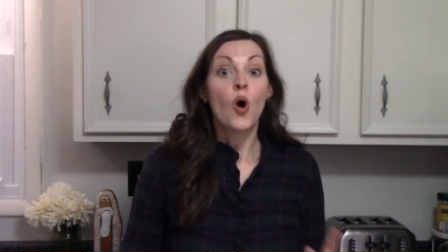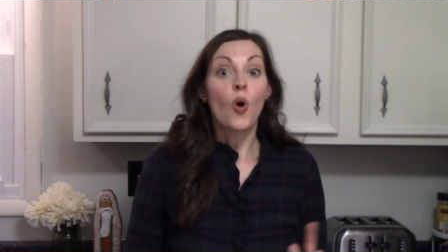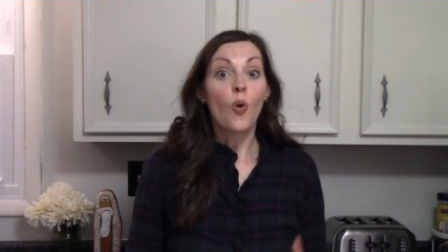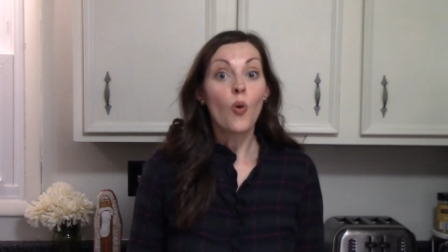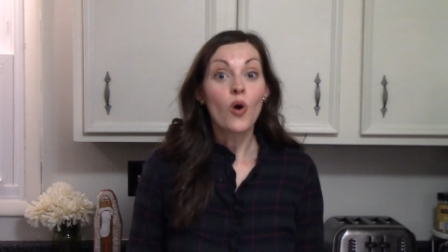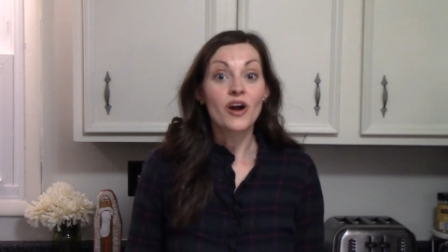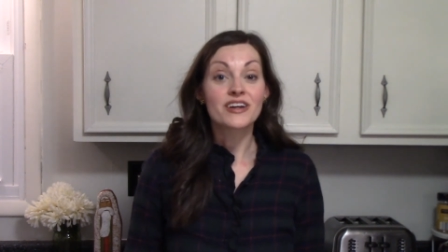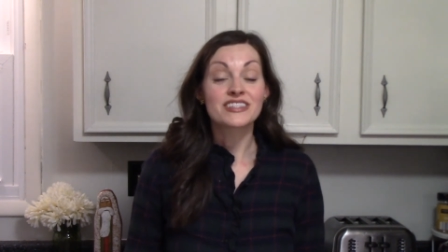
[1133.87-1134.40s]

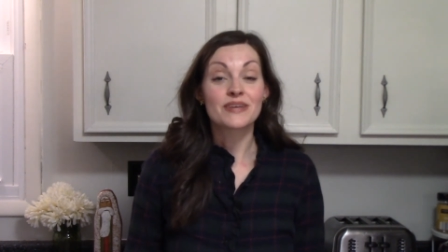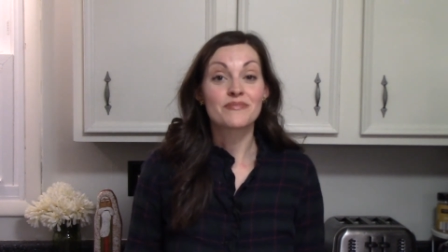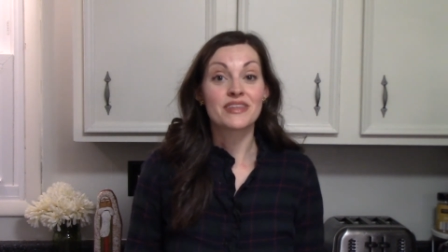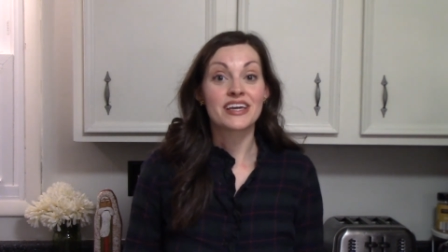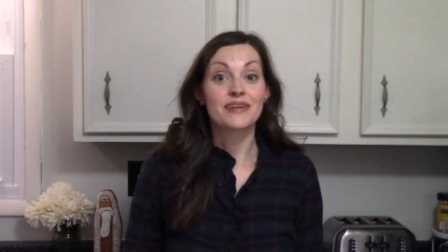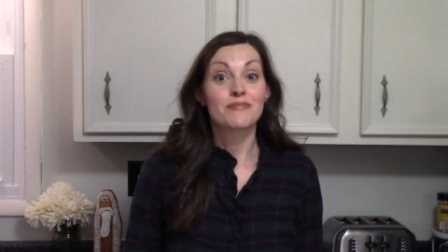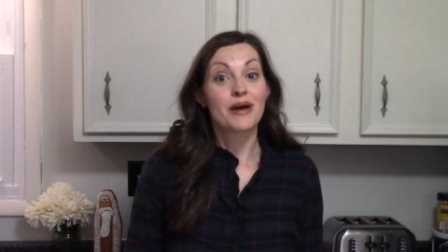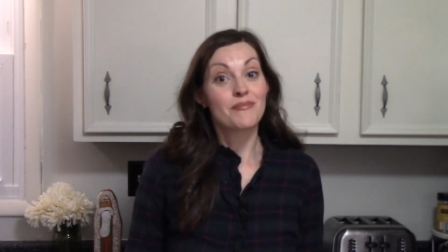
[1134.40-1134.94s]
or
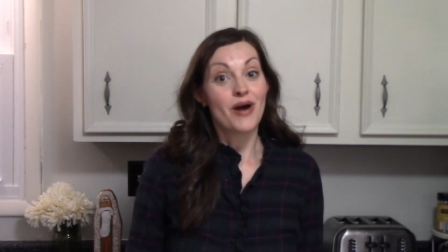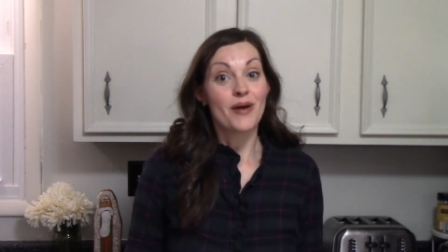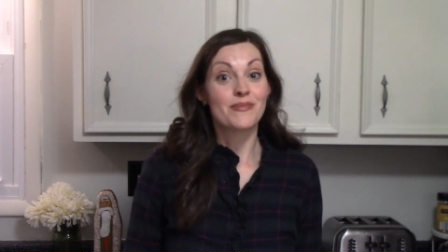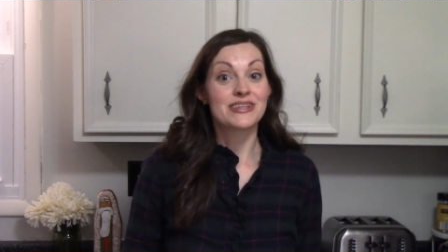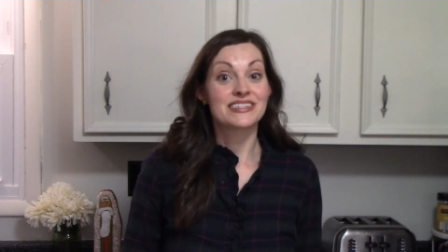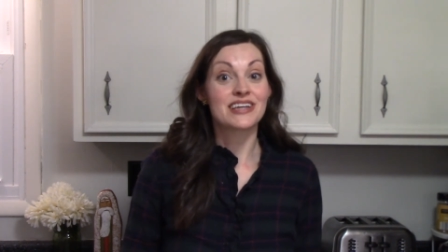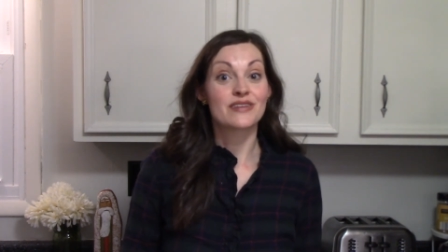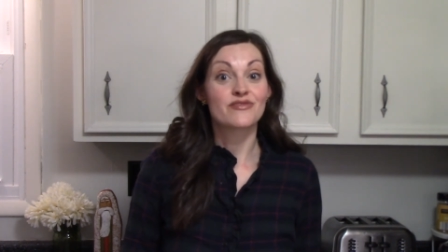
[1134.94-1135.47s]
something my mom
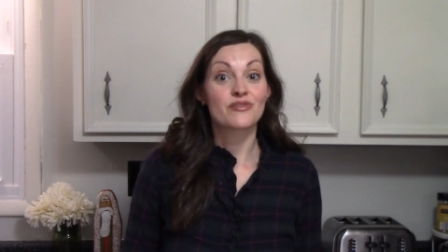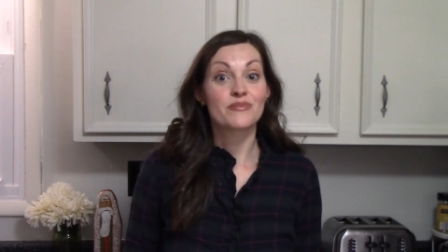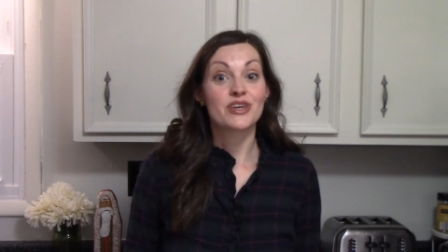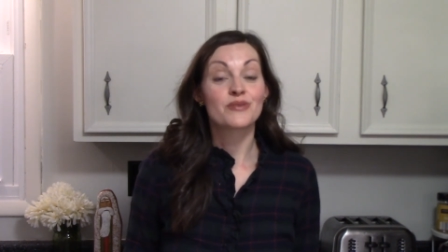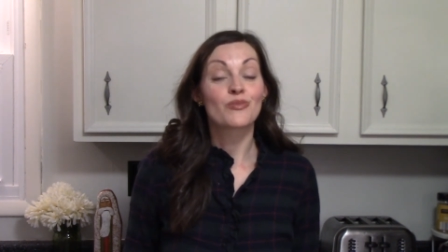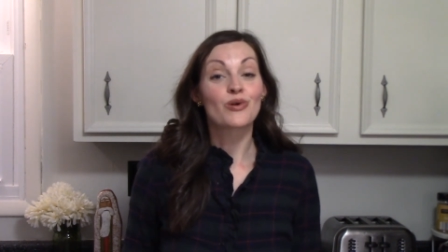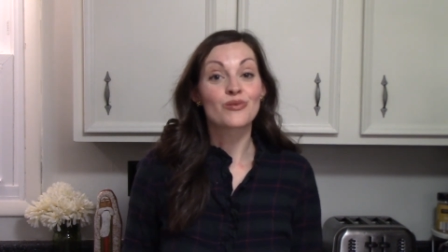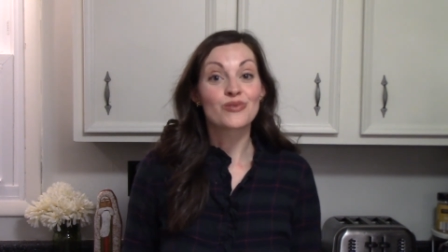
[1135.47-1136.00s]
has done for me
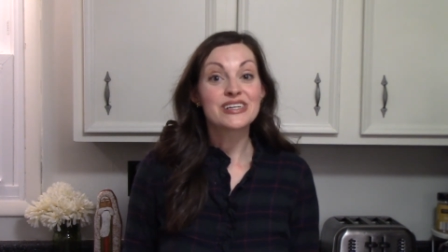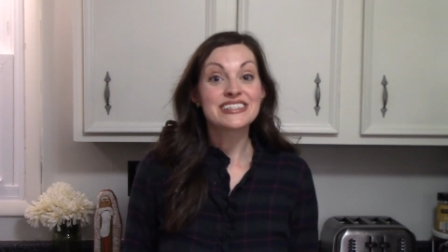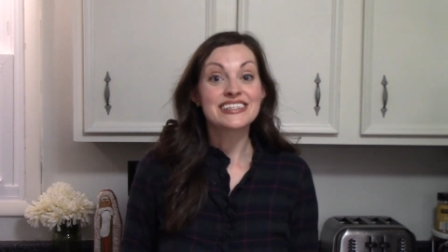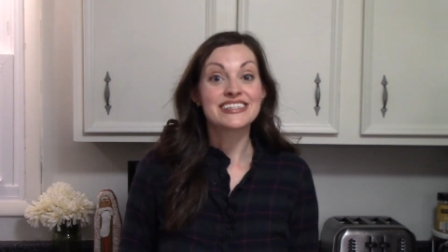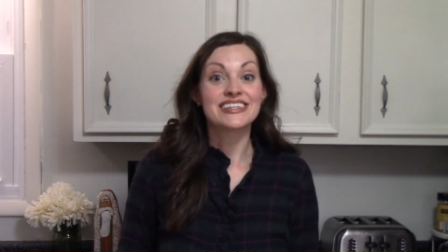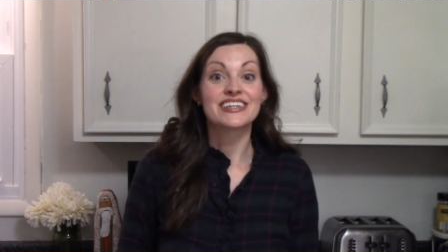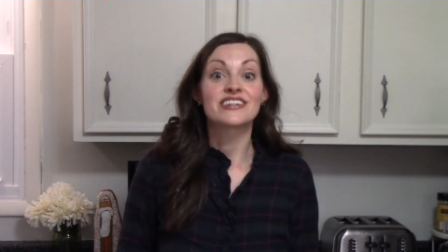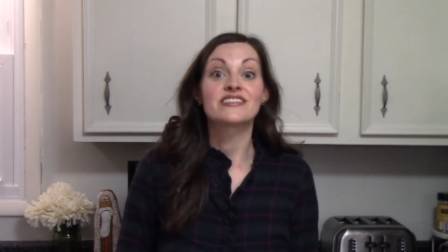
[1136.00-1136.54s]
in more recent
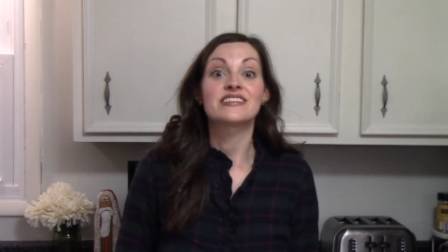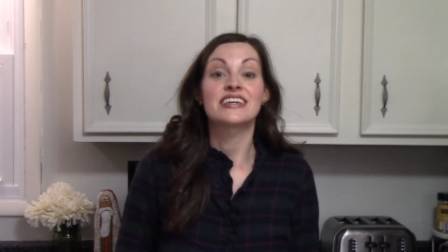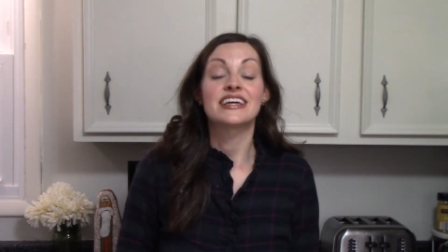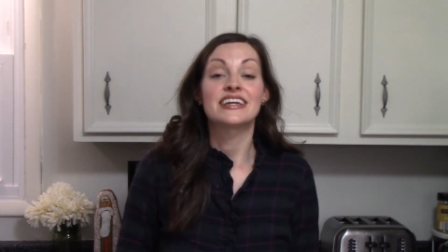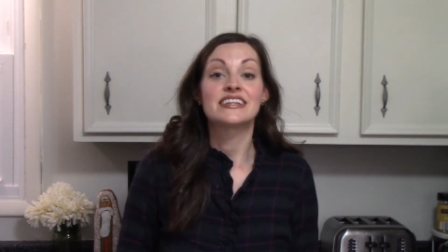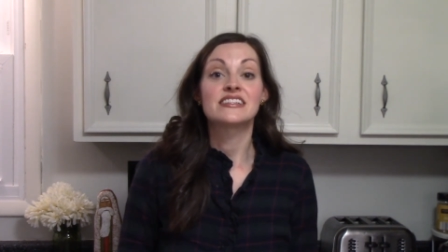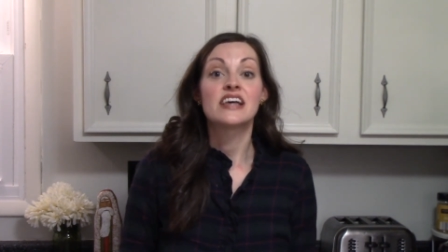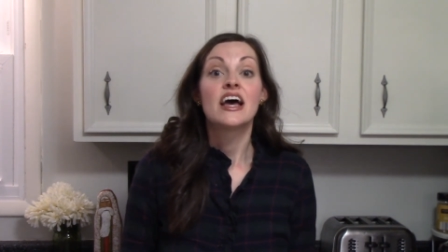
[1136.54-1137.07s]
years
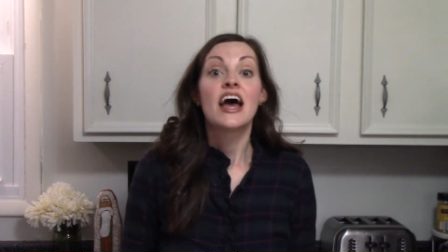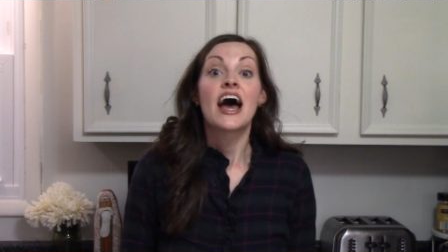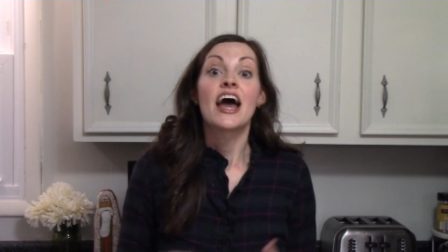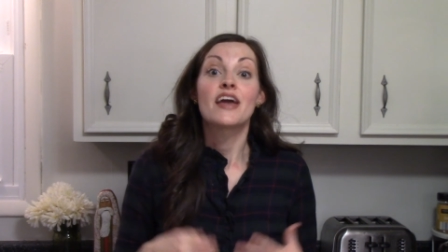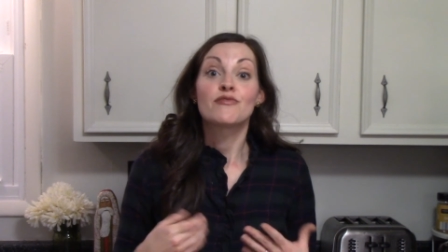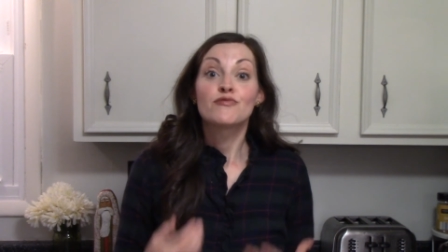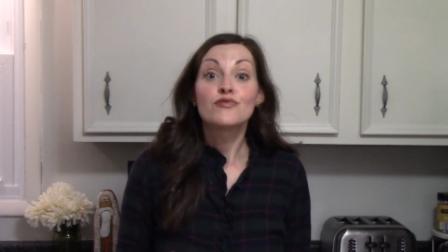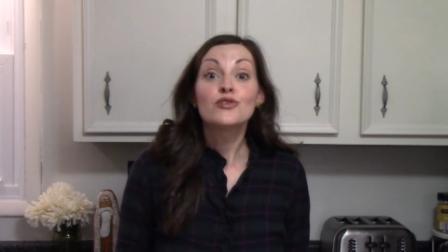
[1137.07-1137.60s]
is
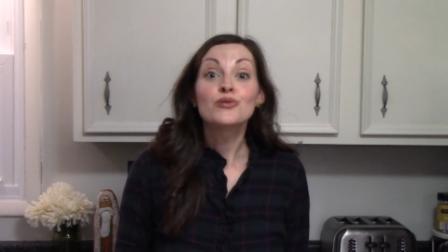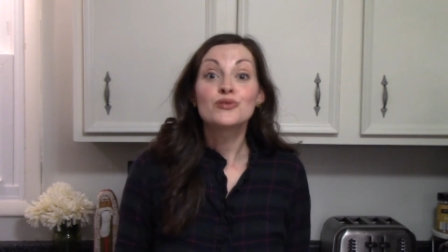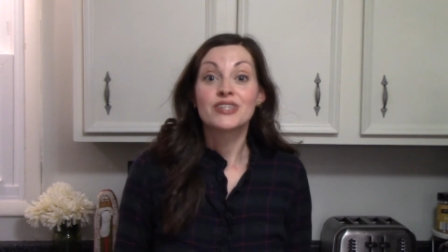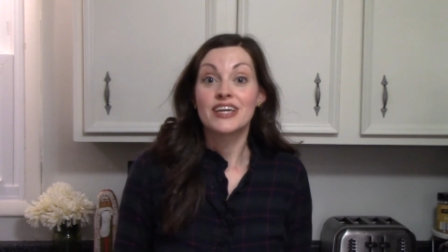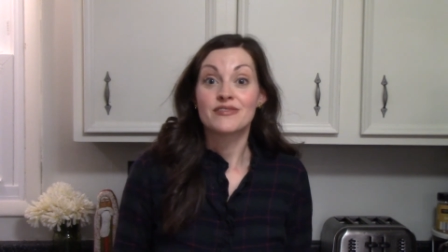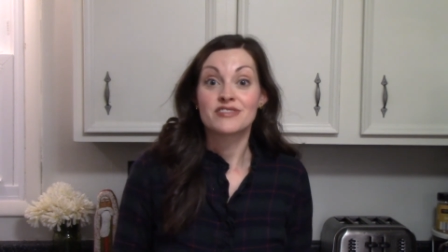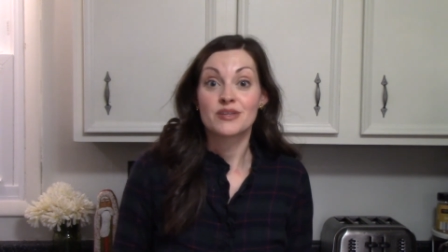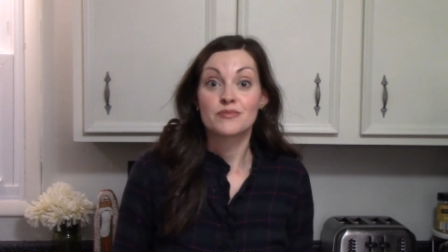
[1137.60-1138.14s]
a food
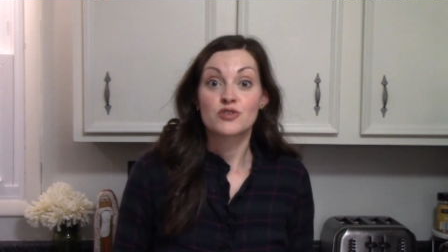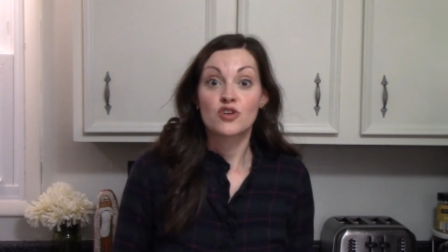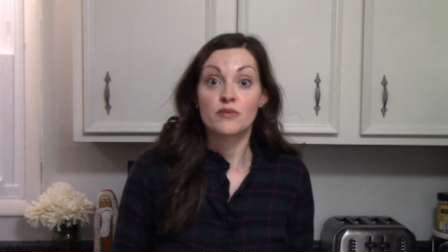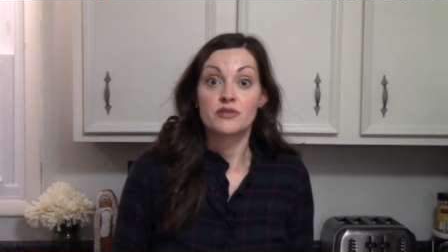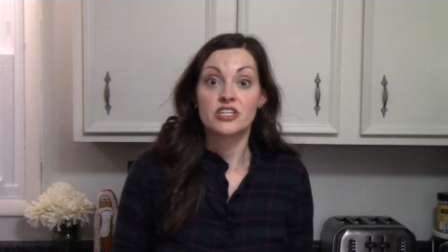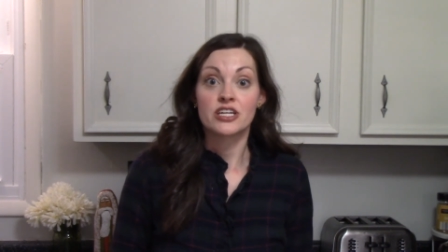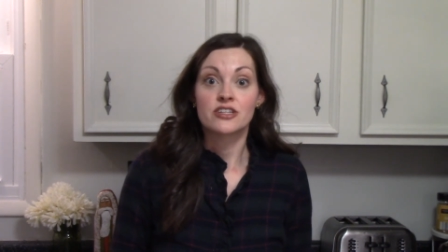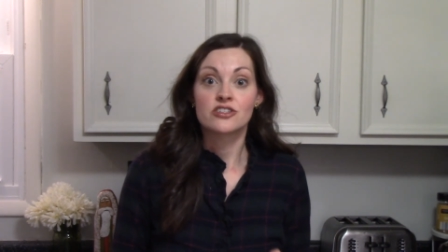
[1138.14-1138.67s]
gift subscription.